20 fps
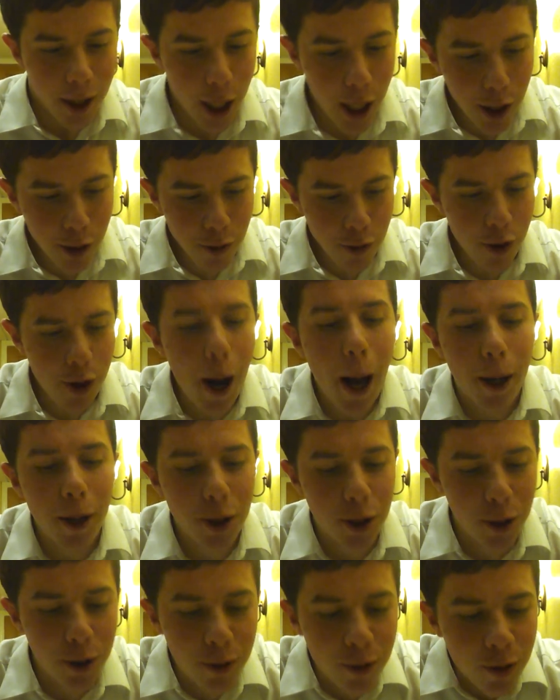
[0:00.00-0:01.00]

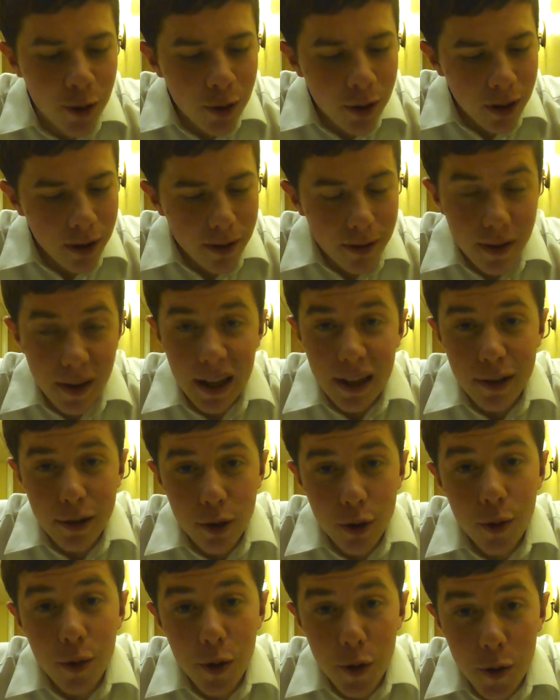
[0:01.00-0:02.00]
Introduction
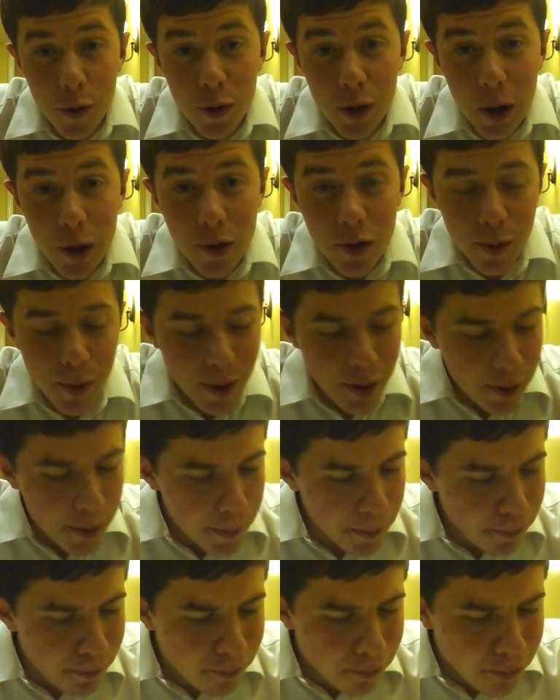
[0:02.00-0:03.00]
to the New Testament.
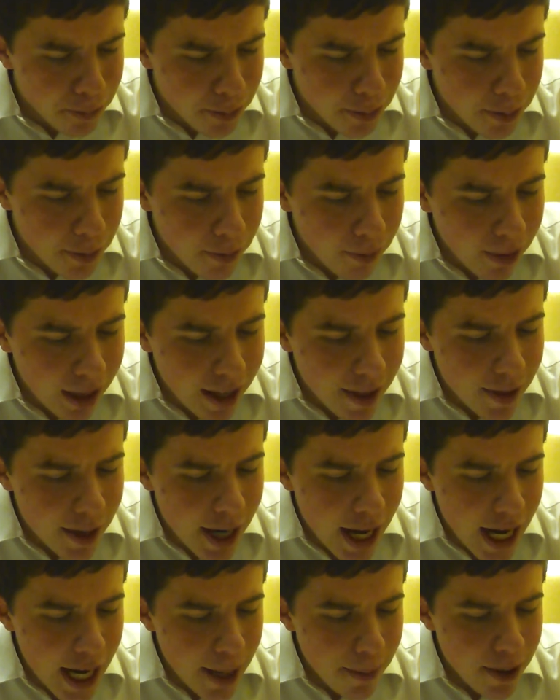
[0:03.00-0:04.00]
The
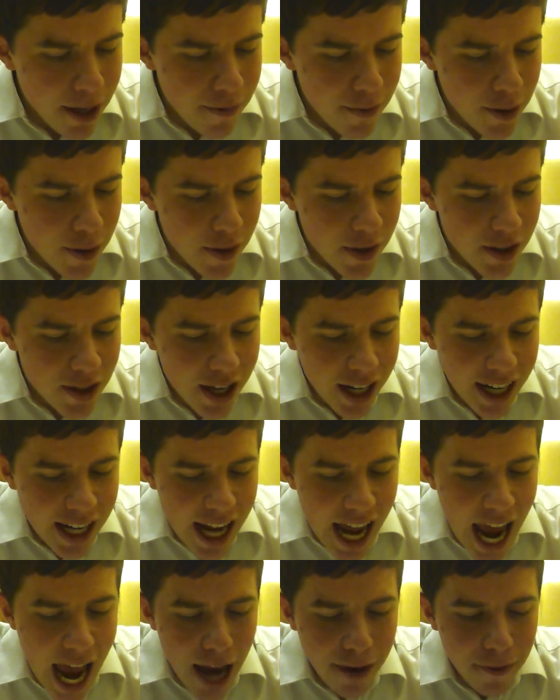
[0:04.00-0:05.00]
name given to the
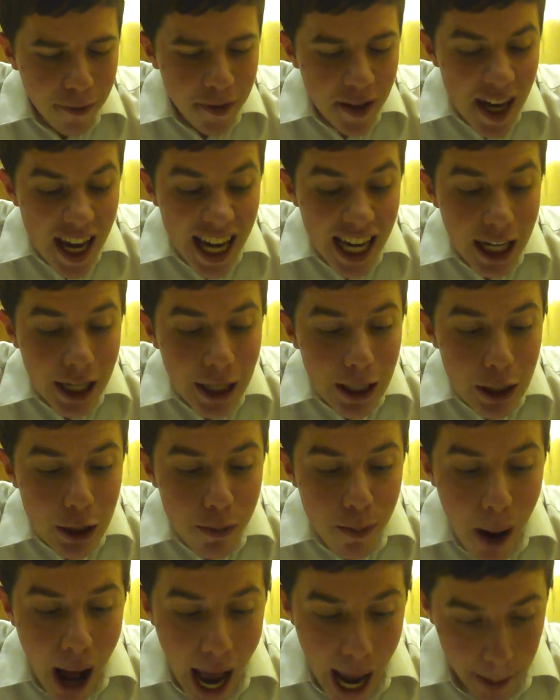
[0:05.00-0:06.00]
second half of the
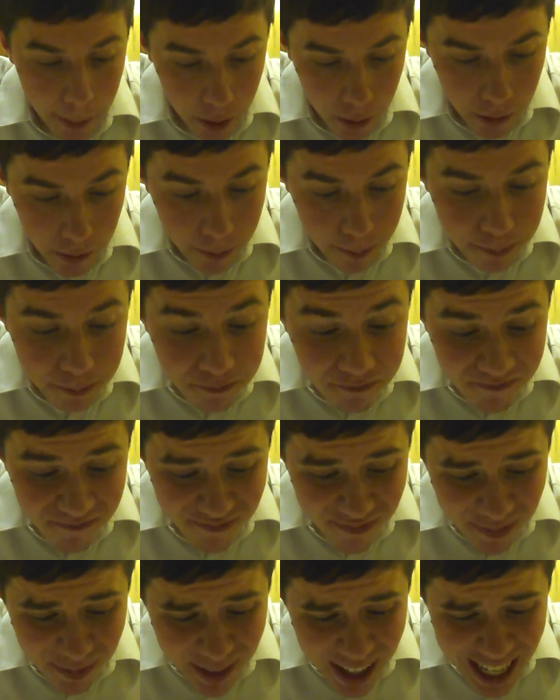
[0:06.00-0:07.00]
English Bible
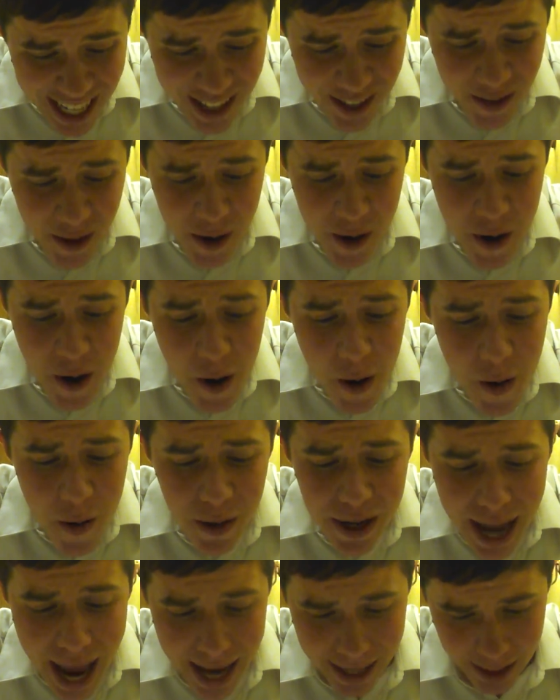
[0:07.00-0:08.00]
is the
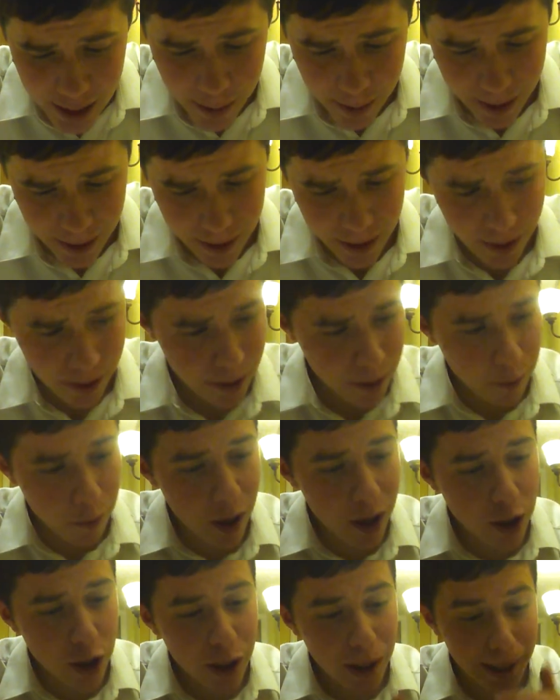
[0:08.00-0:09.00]
New Testament,
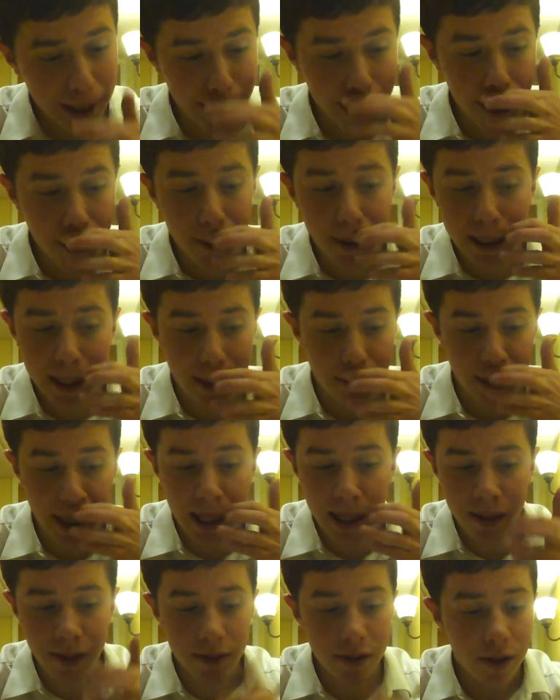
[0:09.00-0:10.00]
which literally
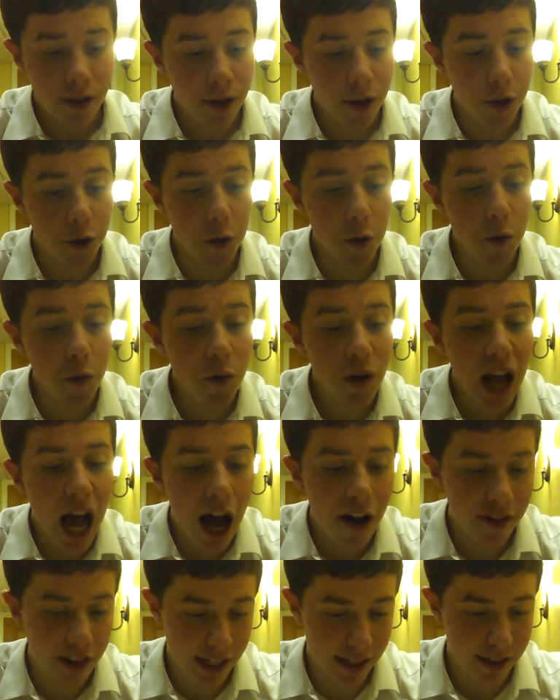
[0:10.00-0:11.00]
means New
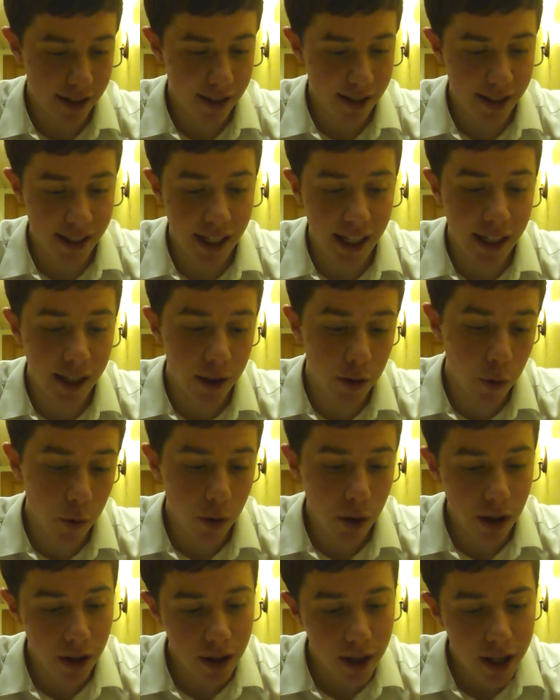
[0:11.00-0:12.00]
Covenant. See
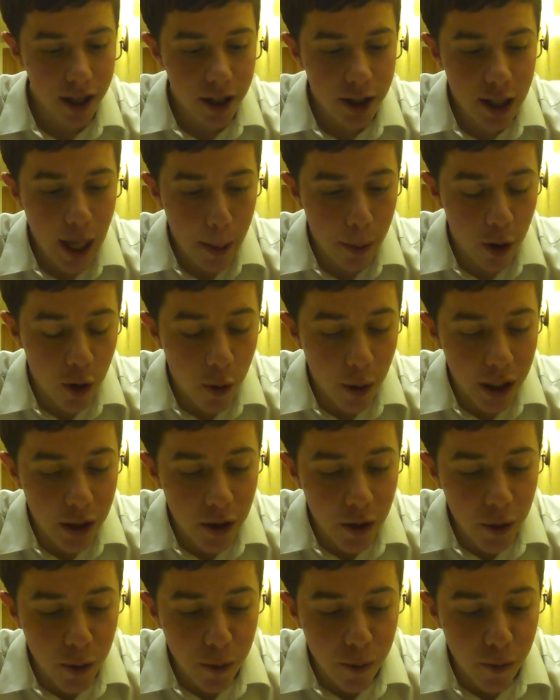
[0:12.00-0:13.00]
Luke chapter
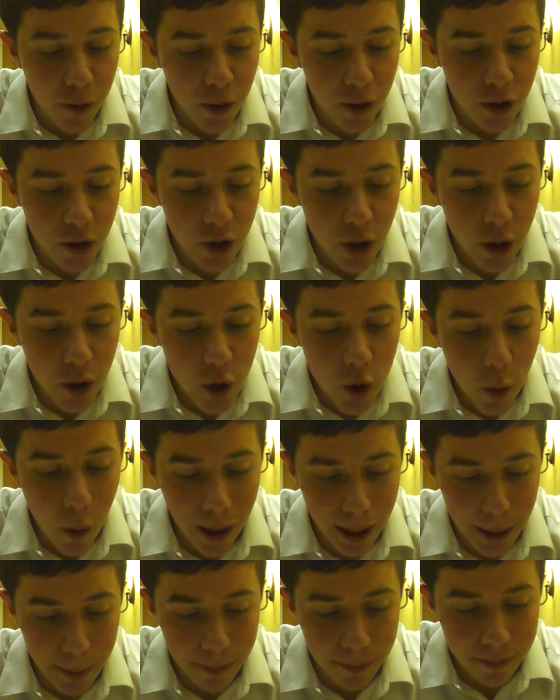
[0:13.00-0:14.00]
22, verse
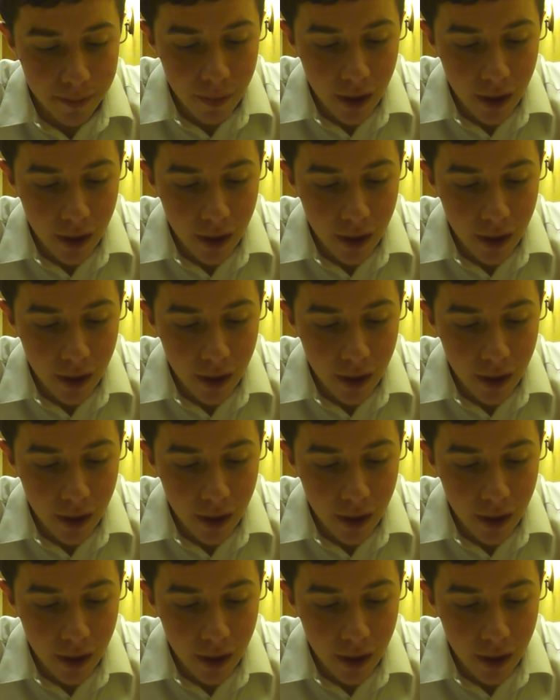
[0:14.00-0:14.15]
20.